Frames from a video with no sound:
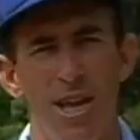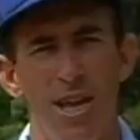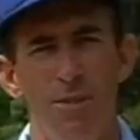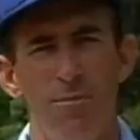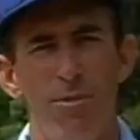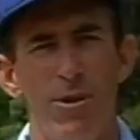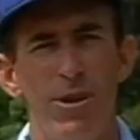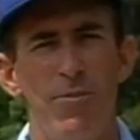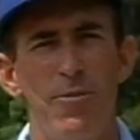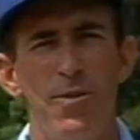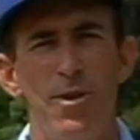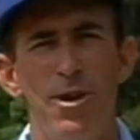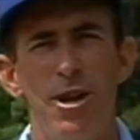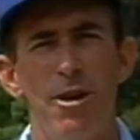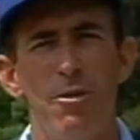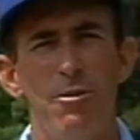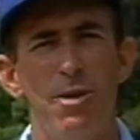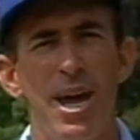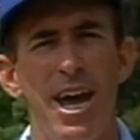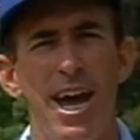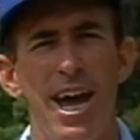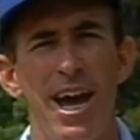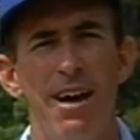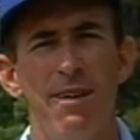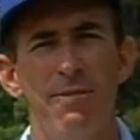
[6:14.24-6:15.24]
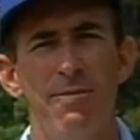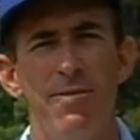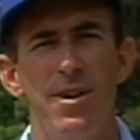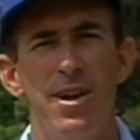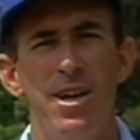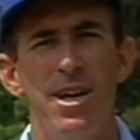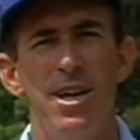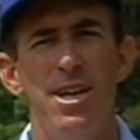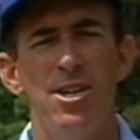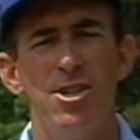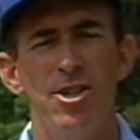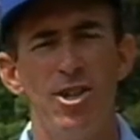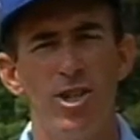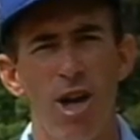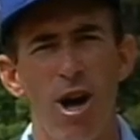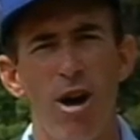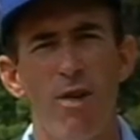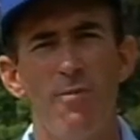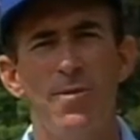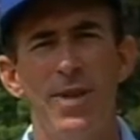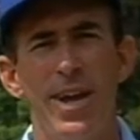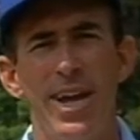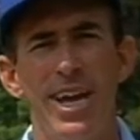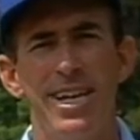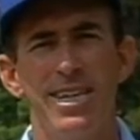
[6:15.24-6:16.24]
But if you don't have
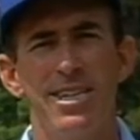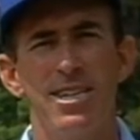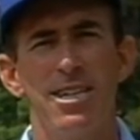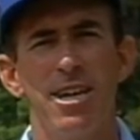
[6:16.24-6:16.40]
soft hands